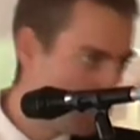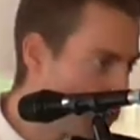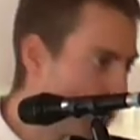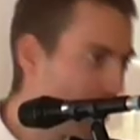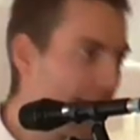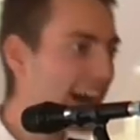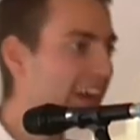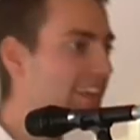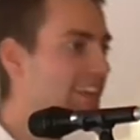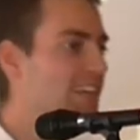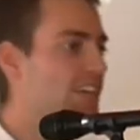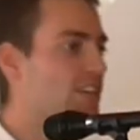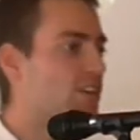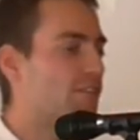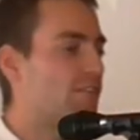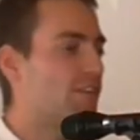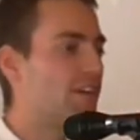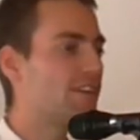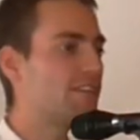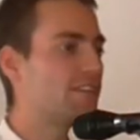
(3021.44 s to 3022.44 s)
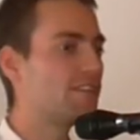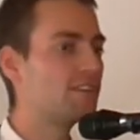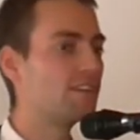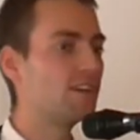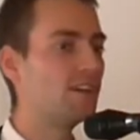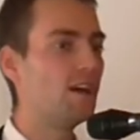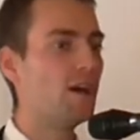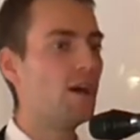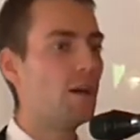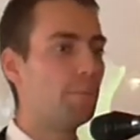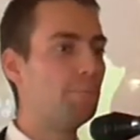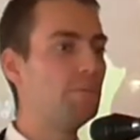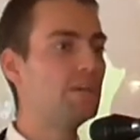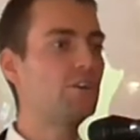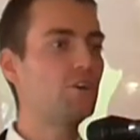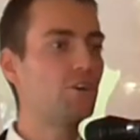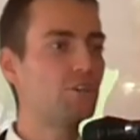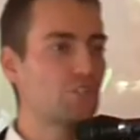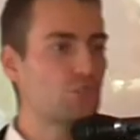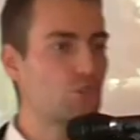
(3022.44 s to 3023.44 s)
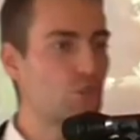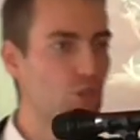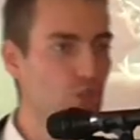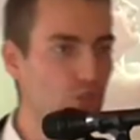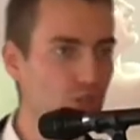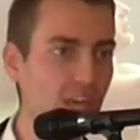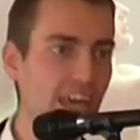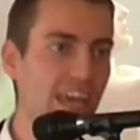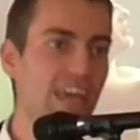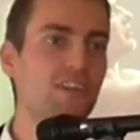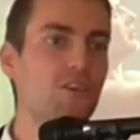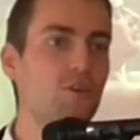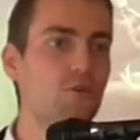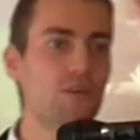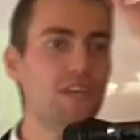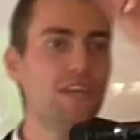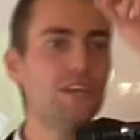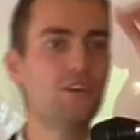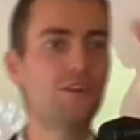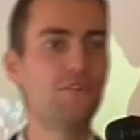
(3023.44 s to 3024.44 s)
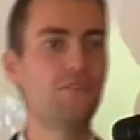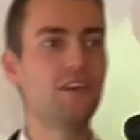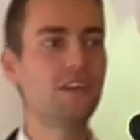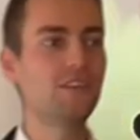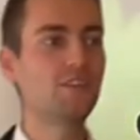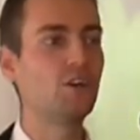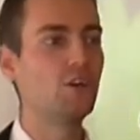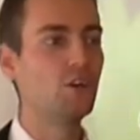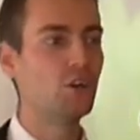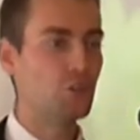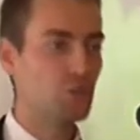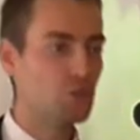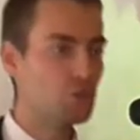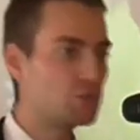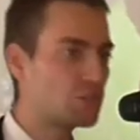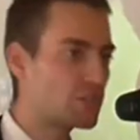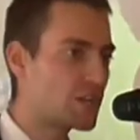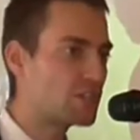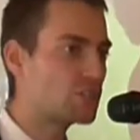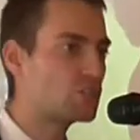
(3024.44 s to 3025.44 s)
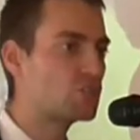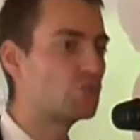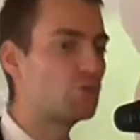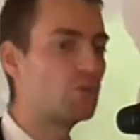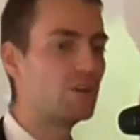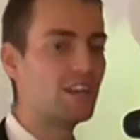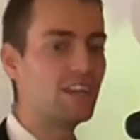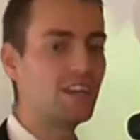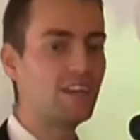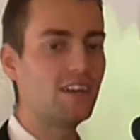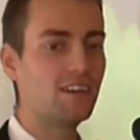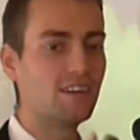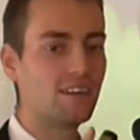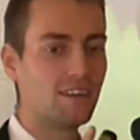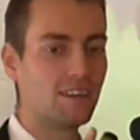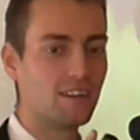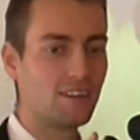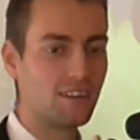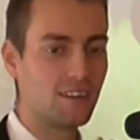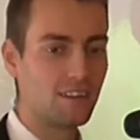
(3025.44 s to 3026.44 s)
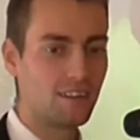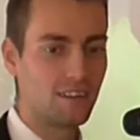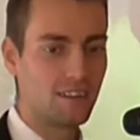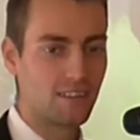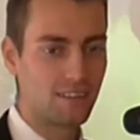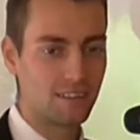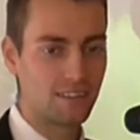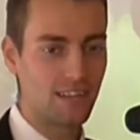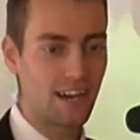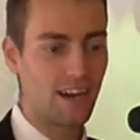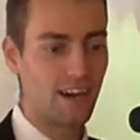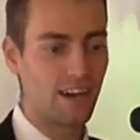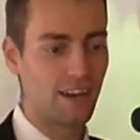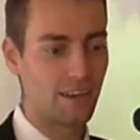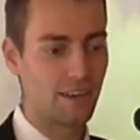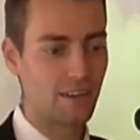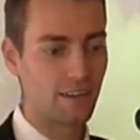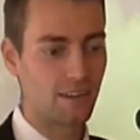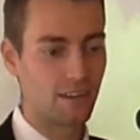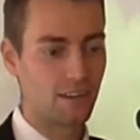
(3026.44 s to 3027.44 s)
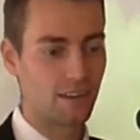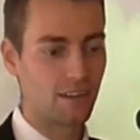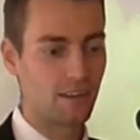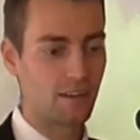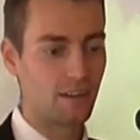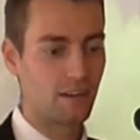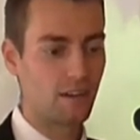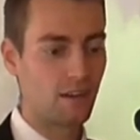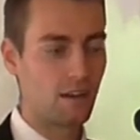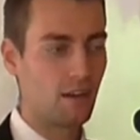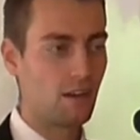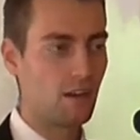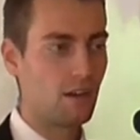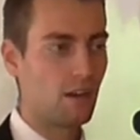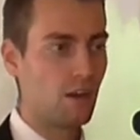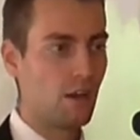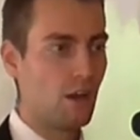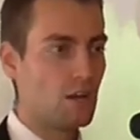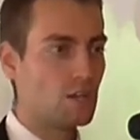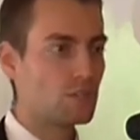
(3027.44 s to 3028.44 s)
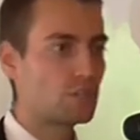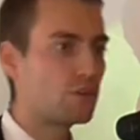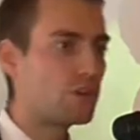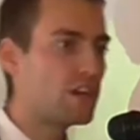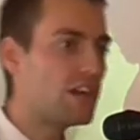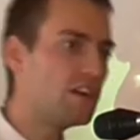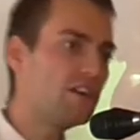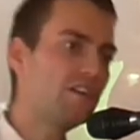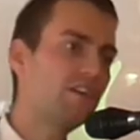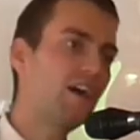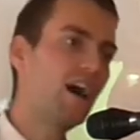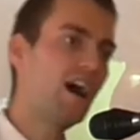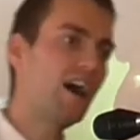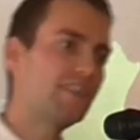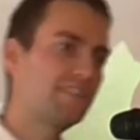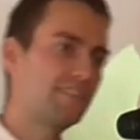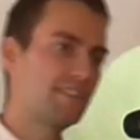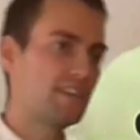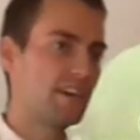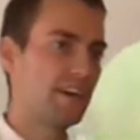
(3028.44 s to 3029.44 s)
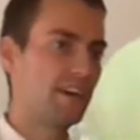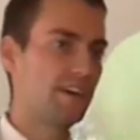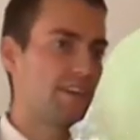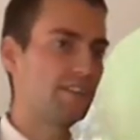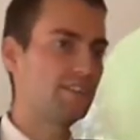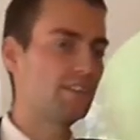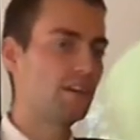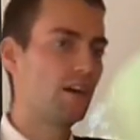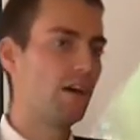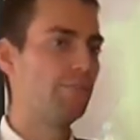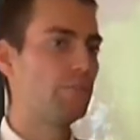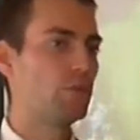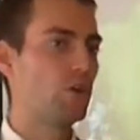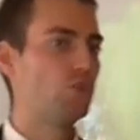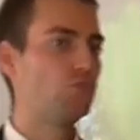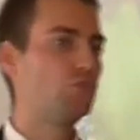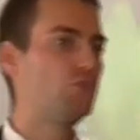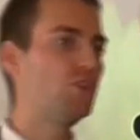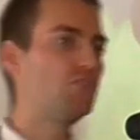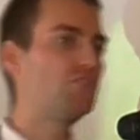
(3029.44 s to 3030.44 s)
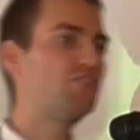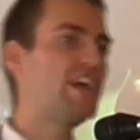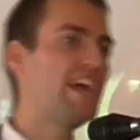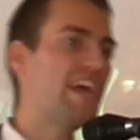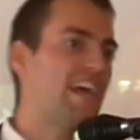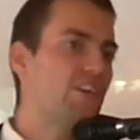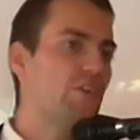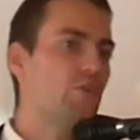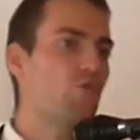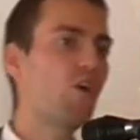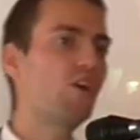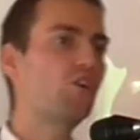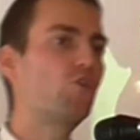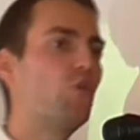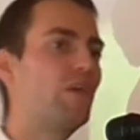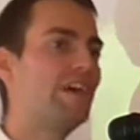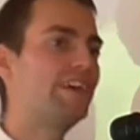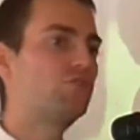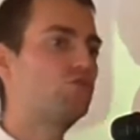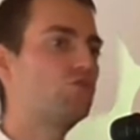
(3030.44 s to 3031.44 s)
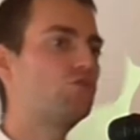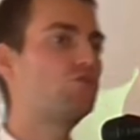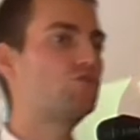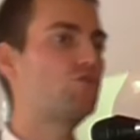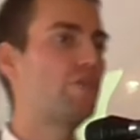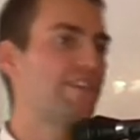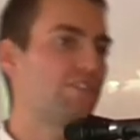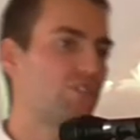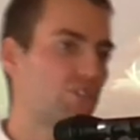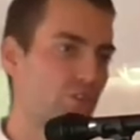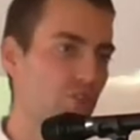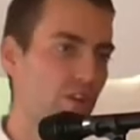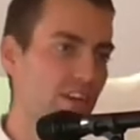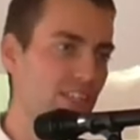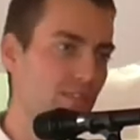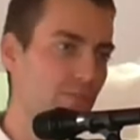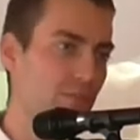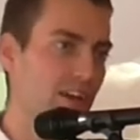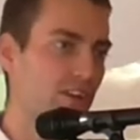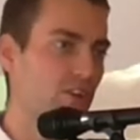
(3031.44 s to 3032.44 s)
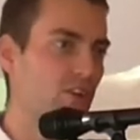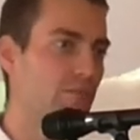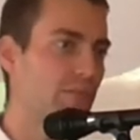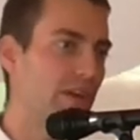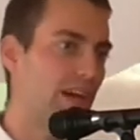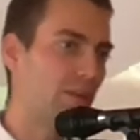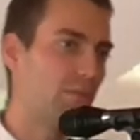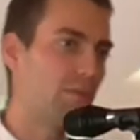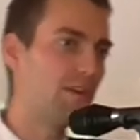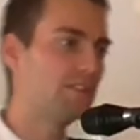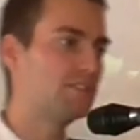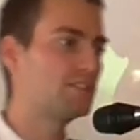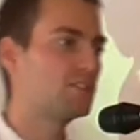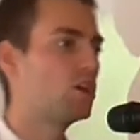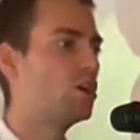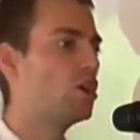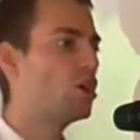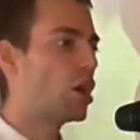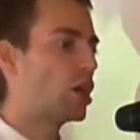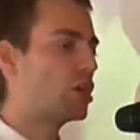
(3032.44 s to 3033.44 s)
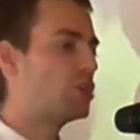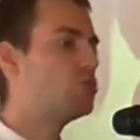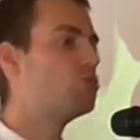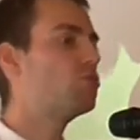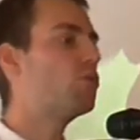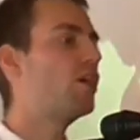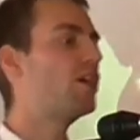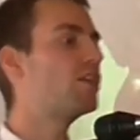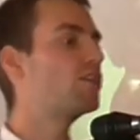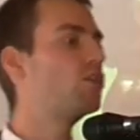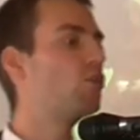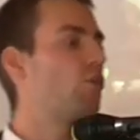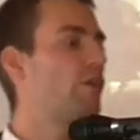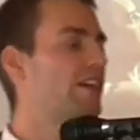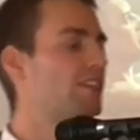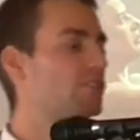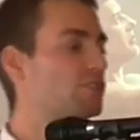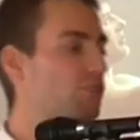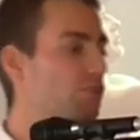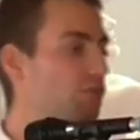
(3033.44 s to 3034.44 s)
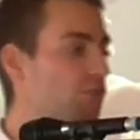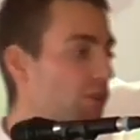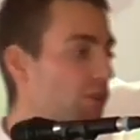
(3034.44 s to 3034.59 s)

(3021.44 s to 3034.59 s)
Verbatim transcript: do not eat of it, because the day you eat of it, you shall surely die. So here God says, the day you are going to transgress my commandments, you are going